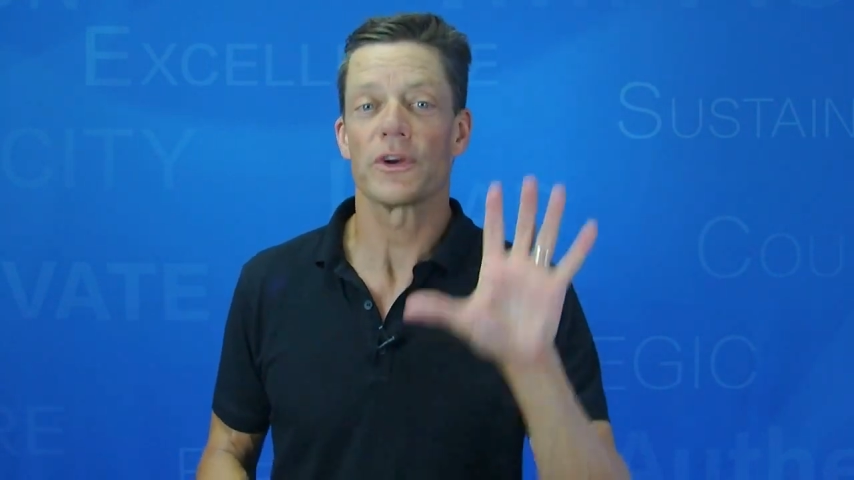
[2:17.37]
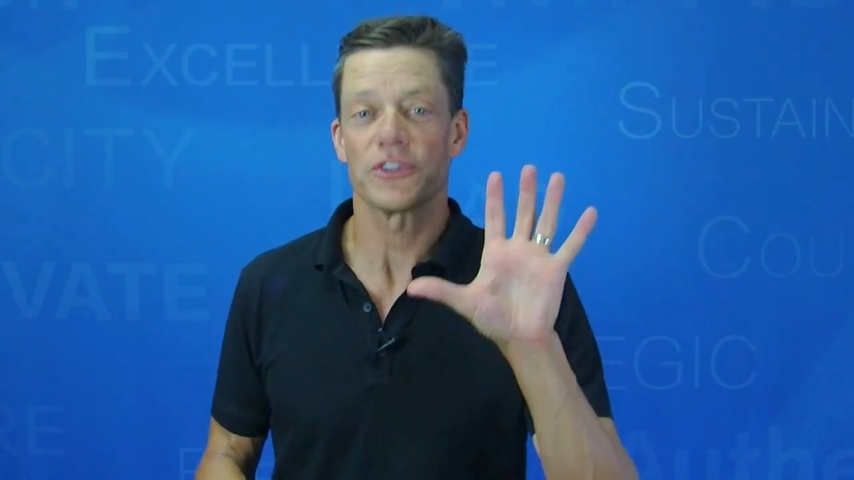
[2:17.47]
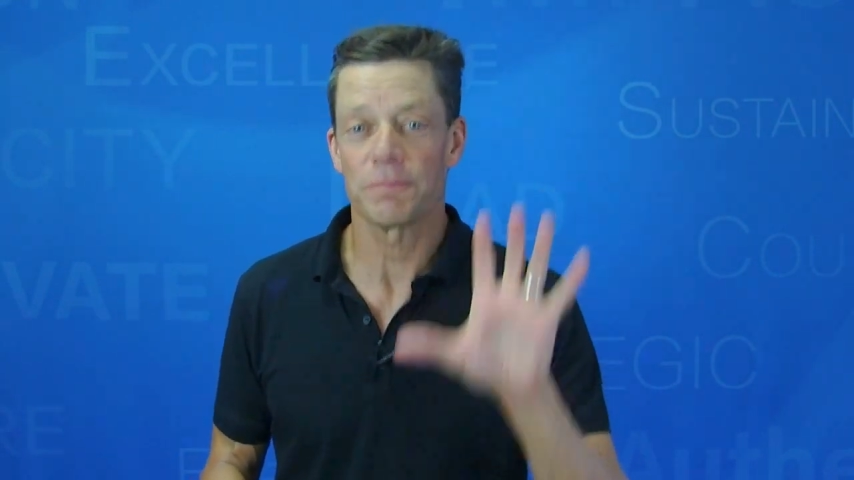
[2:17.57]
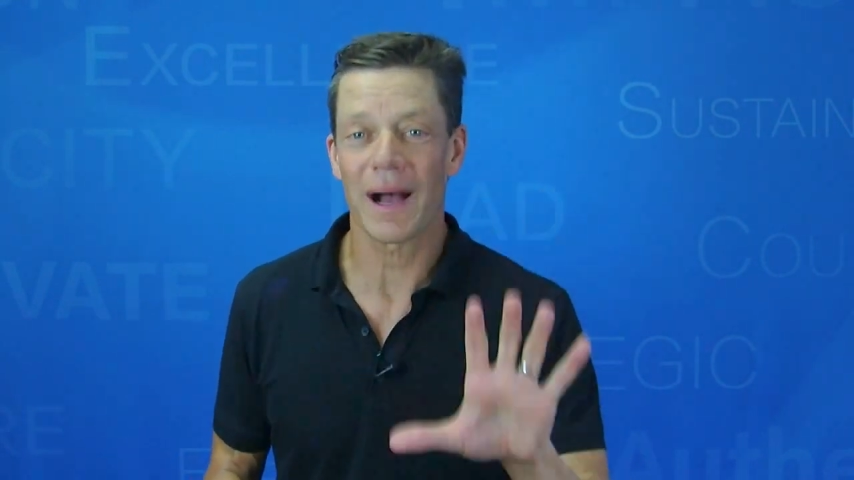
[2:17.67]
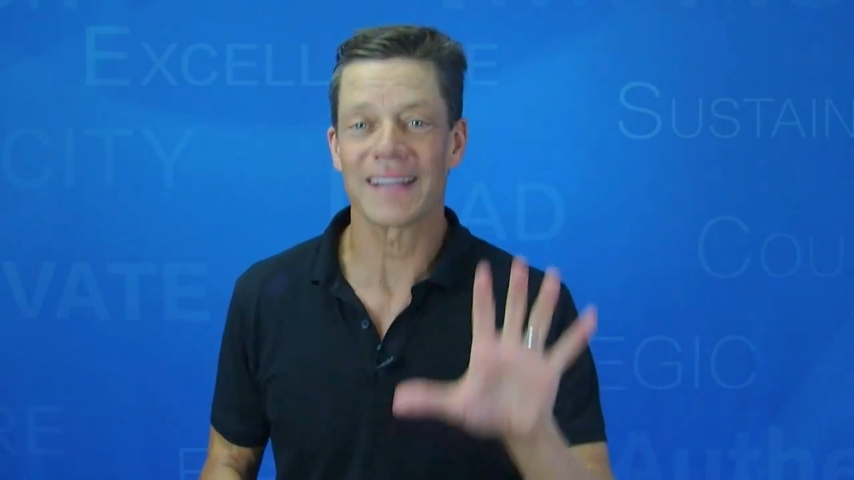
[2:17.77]

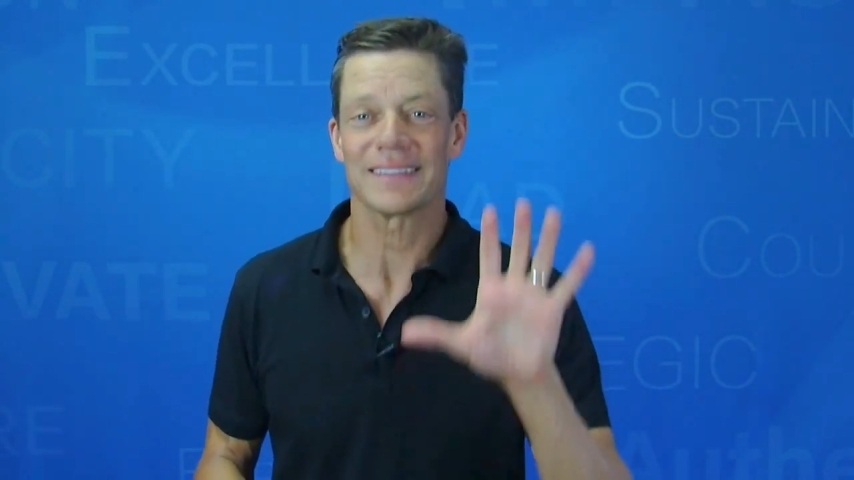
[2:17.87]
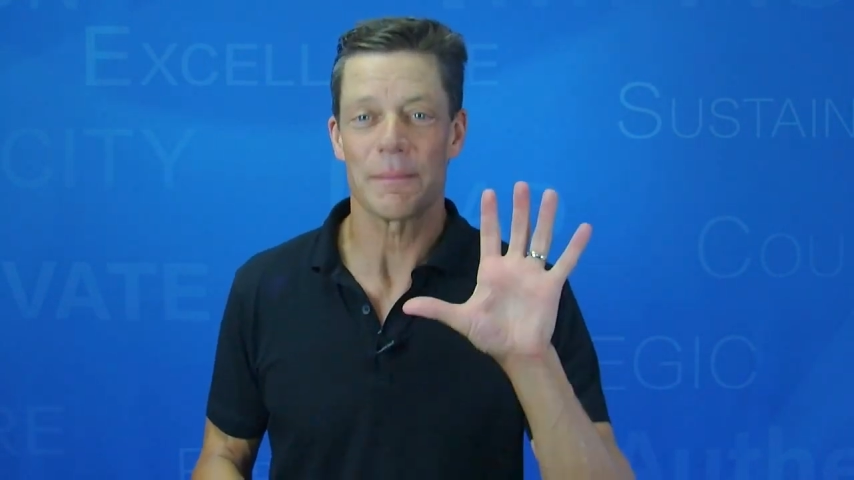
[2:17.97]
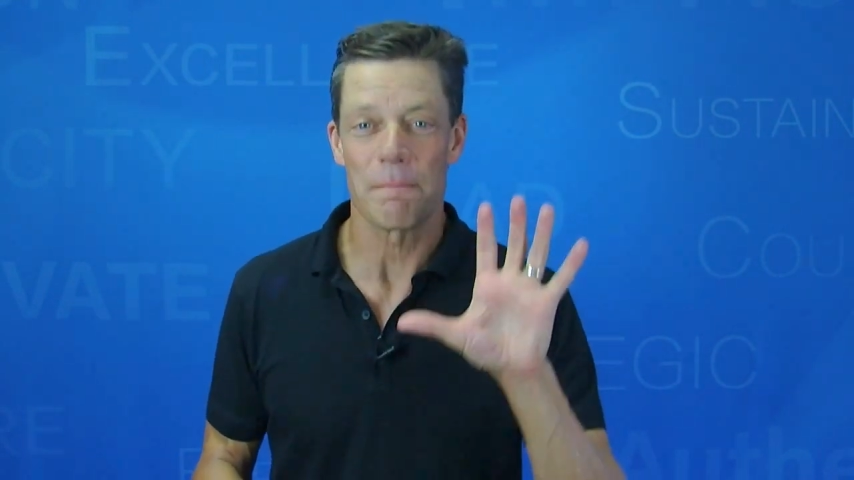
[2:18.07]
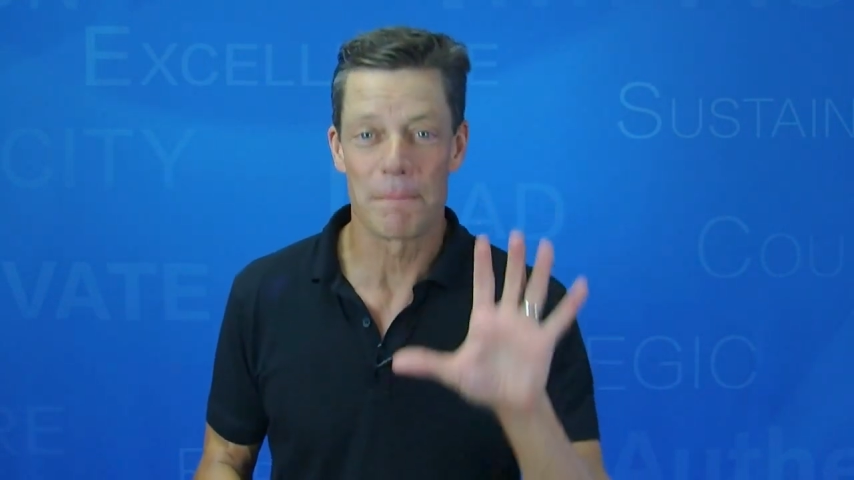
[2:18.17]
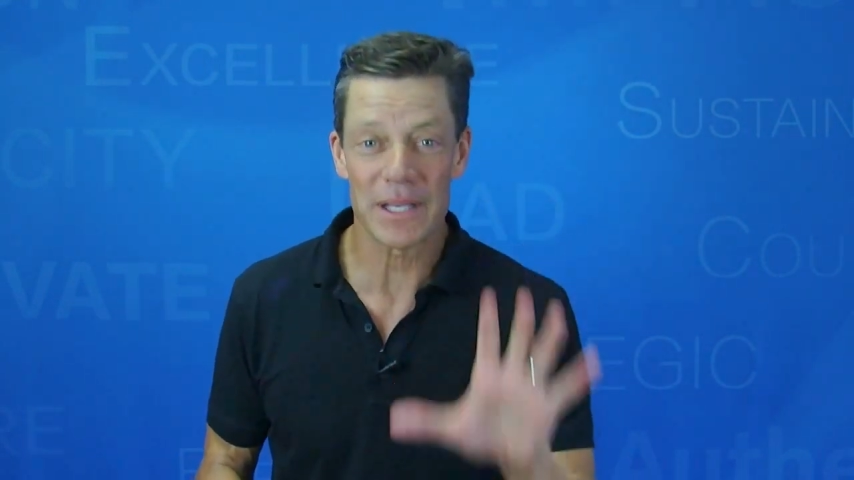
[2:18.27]

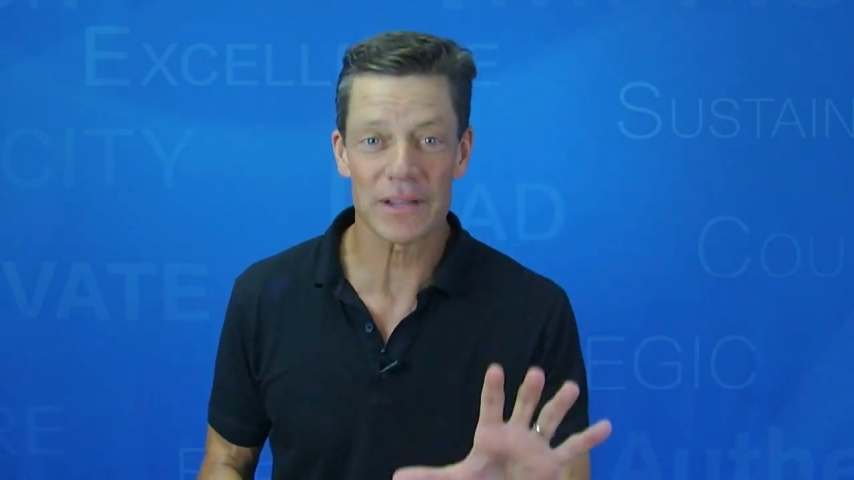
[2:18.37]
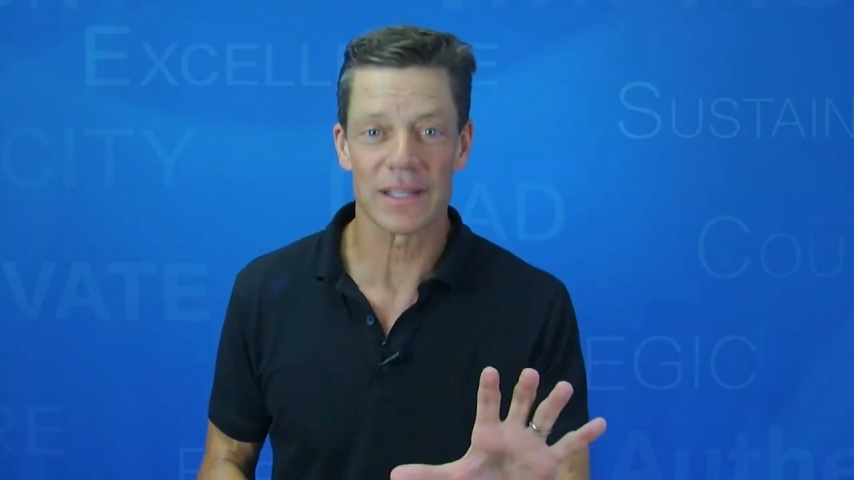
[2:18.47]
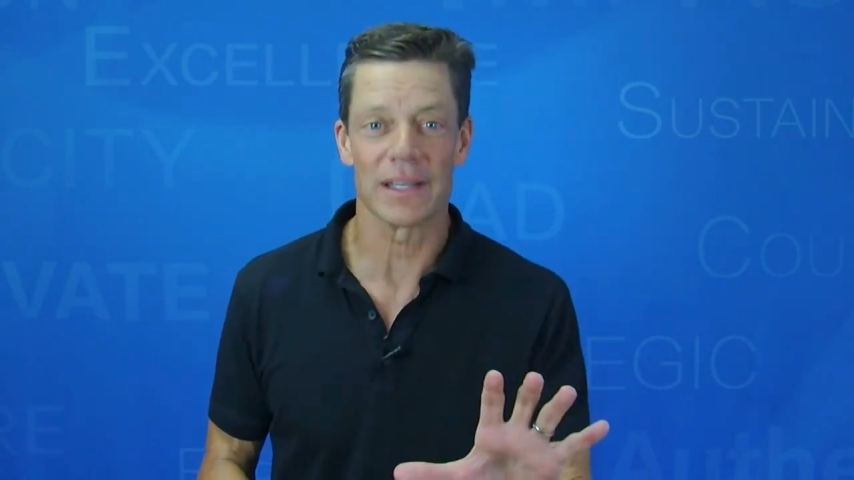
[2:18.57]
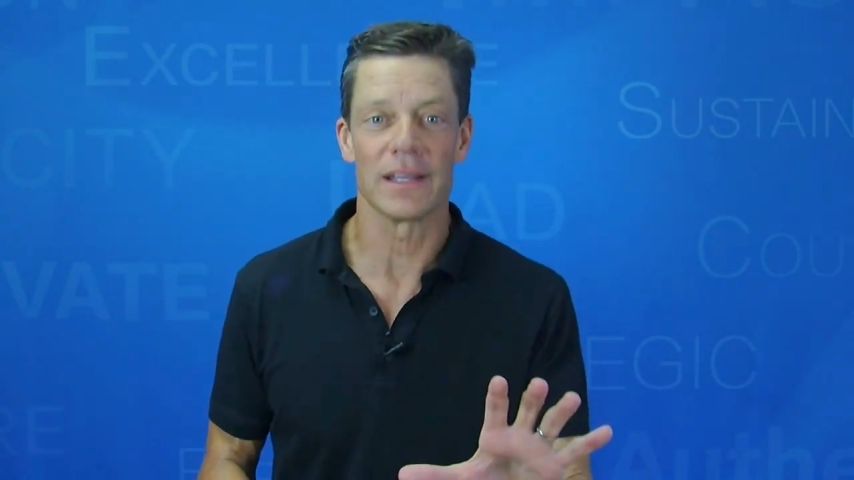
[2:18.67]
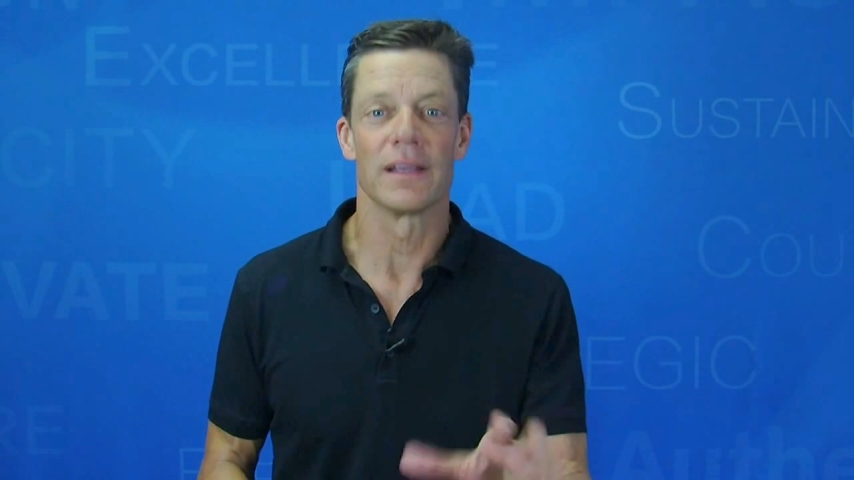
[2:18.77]

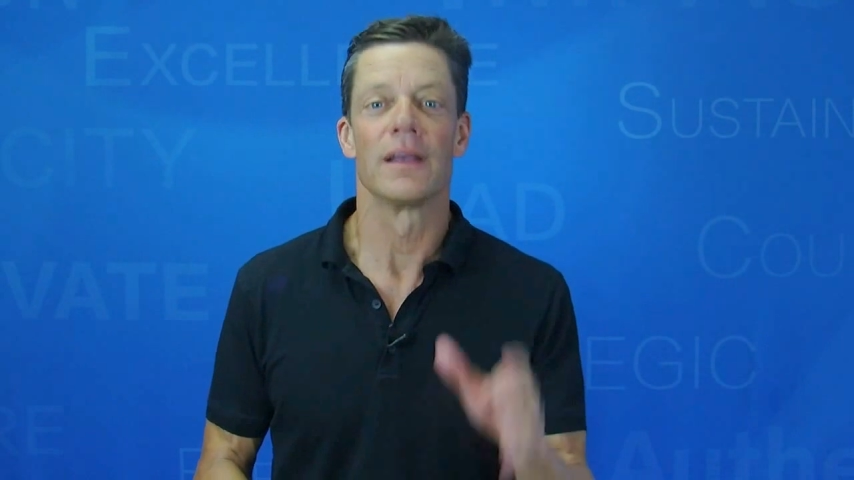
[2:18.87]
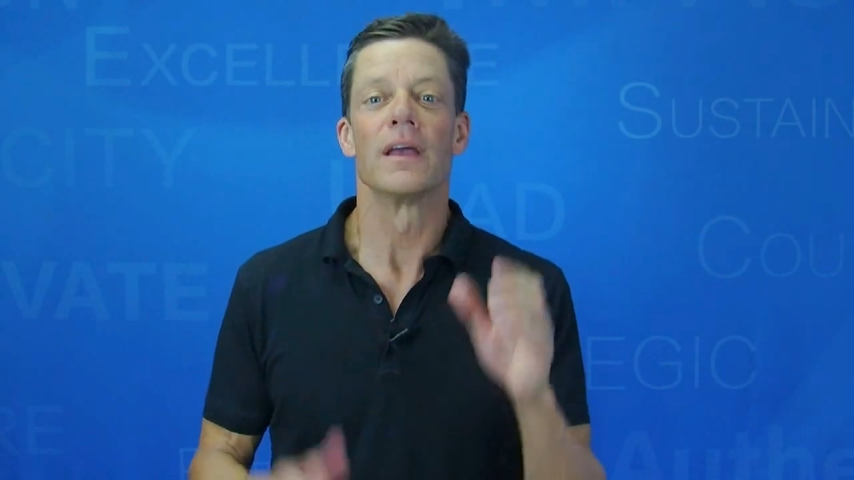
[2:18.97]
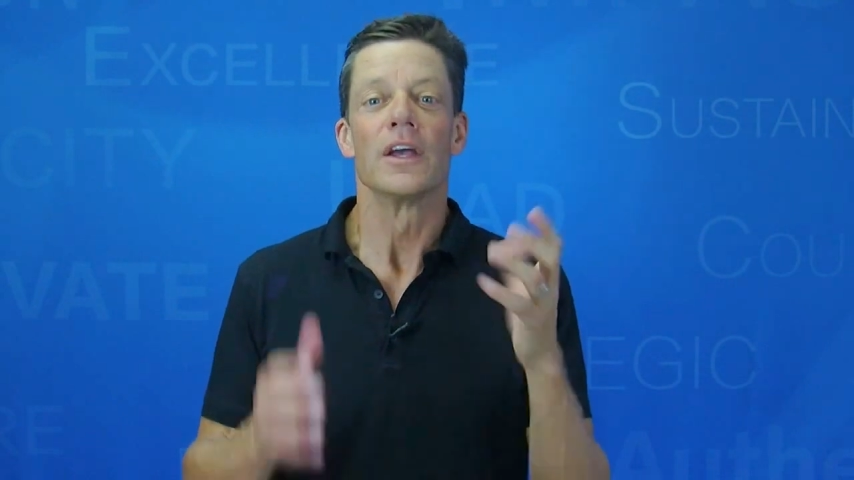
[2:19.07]
responsibility